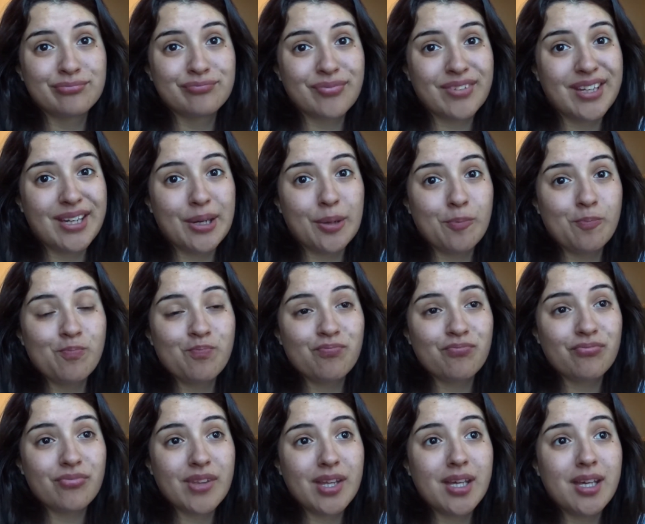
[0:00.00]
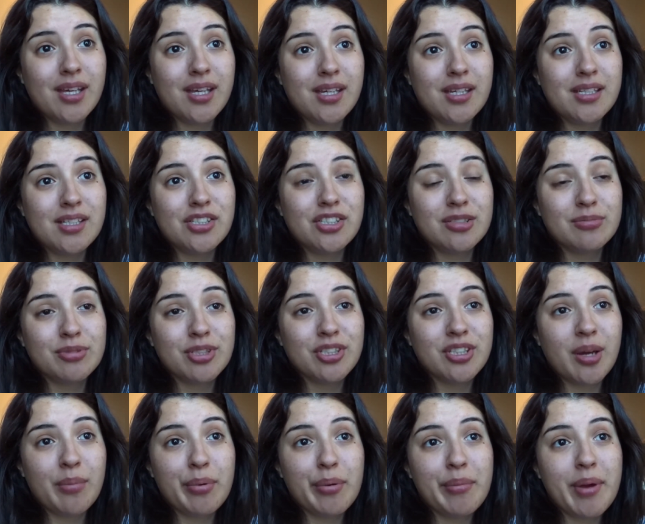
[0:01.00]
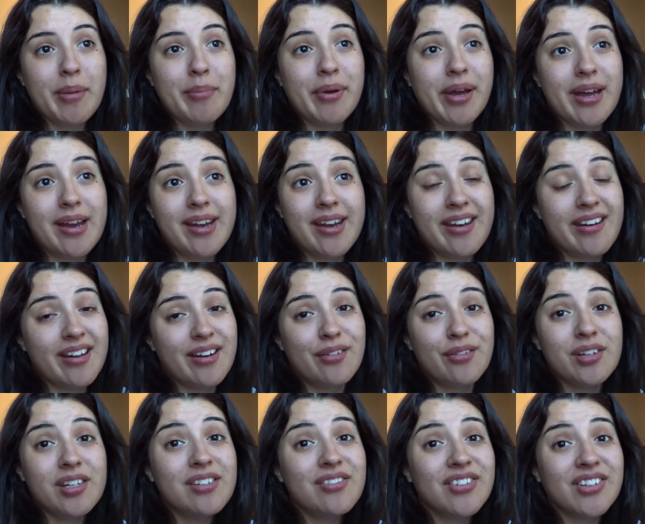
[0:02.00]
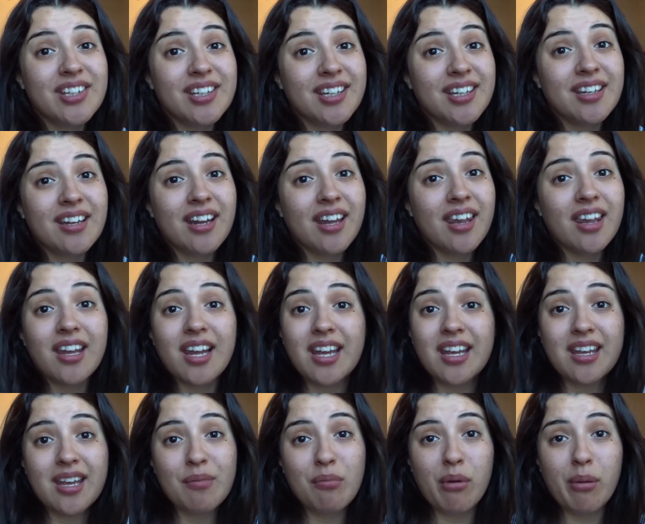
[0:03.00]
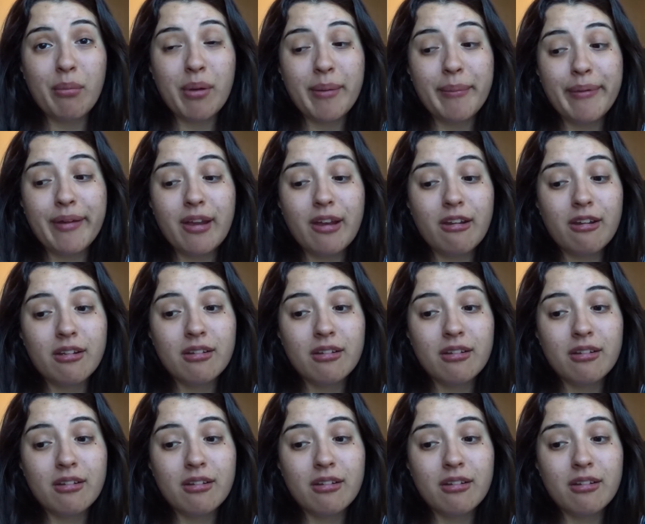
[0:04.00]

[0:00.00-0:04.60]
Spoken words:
Yeah. He jumped on top of my bed, and I don't even like him on my bed.